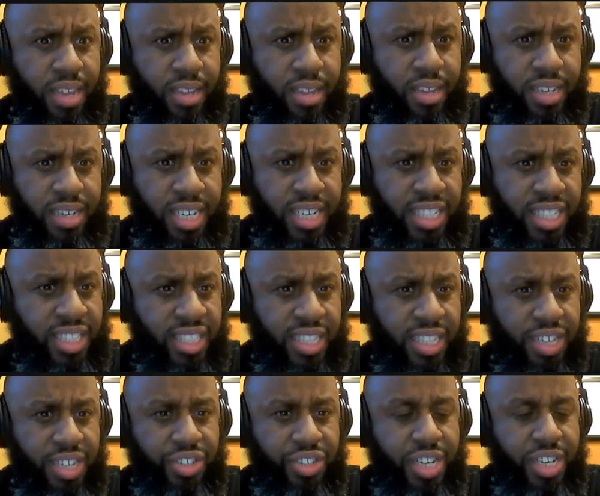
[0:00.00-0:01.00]

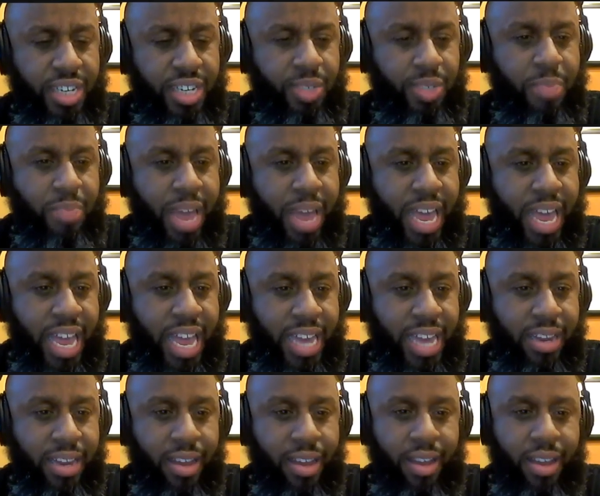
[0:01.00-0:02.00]
decision is made
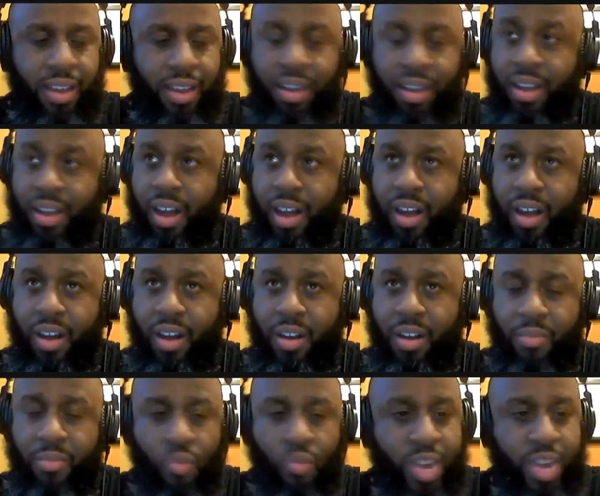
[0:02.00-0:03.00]

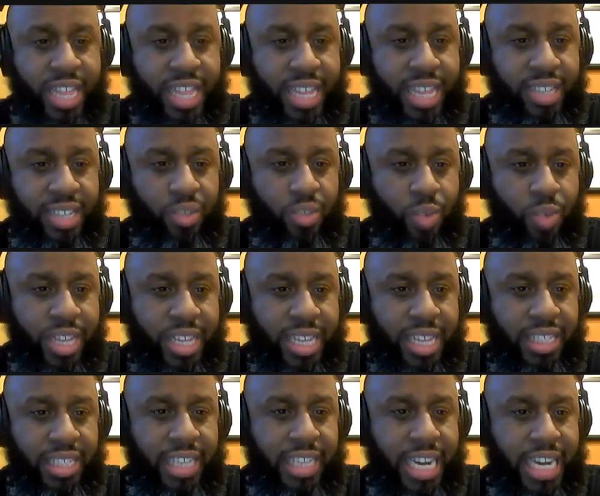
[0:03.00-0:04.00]
when this
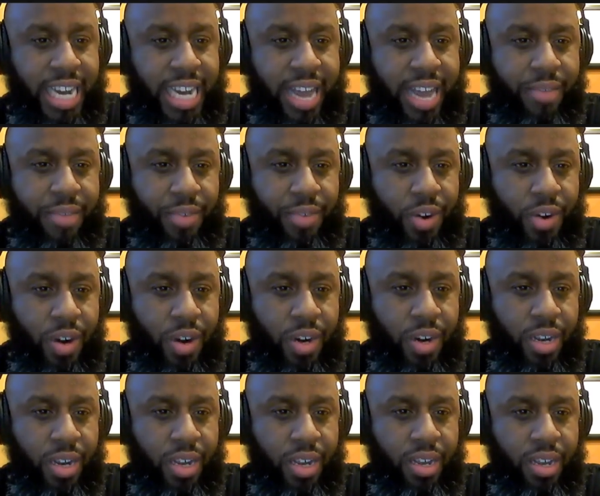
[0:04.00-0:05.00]
Endeavor
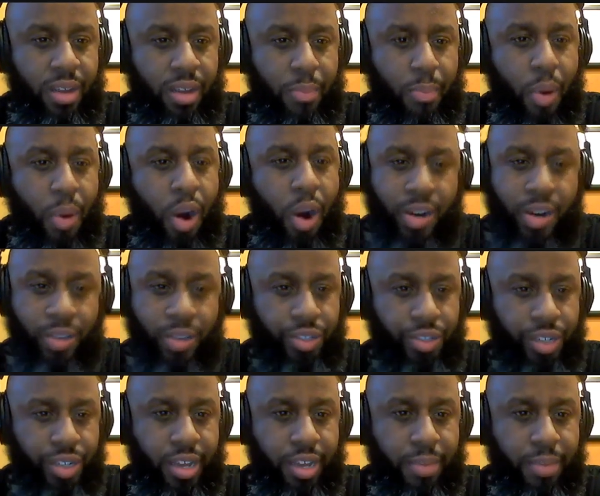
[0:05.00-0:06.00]

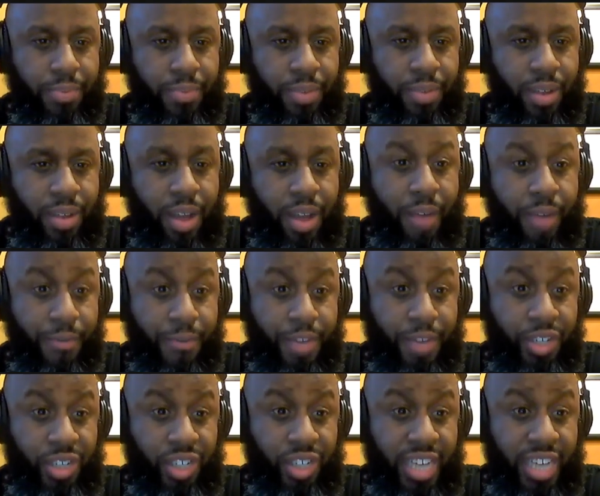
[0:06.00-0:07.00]
partnership
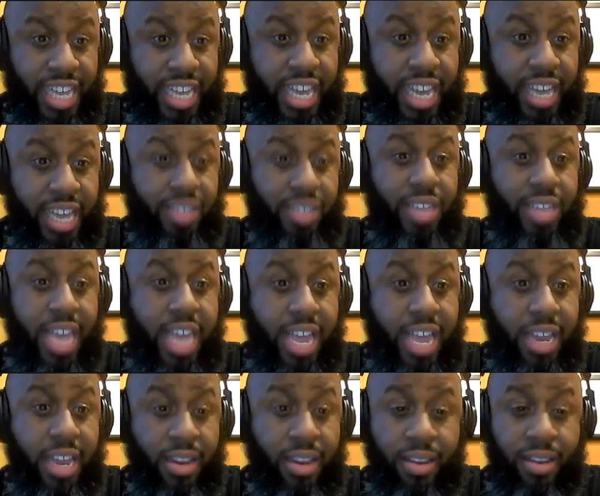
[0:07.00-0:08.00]
officially kicks
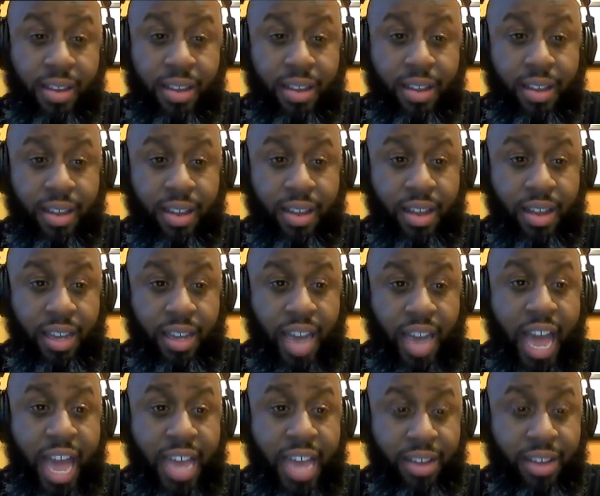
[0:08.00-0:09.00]
in.
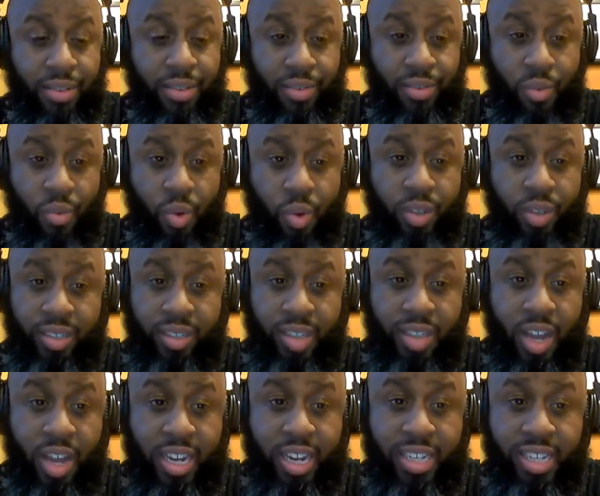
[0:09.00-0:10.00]
Like, we're
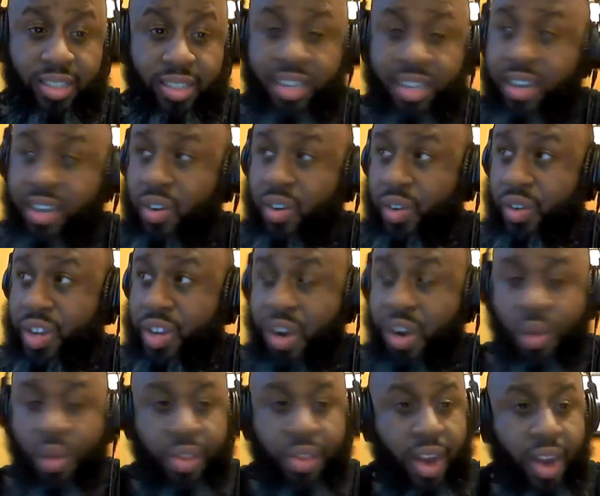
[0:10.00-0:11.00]
stuck until, you
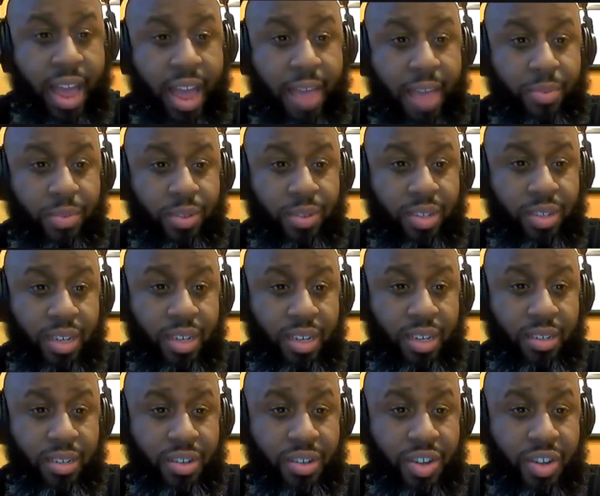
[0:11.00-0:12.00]
know, they're able
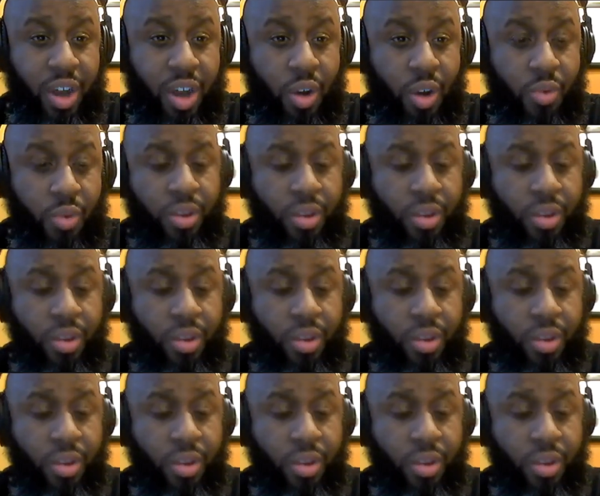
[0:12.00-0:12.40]
to, you know,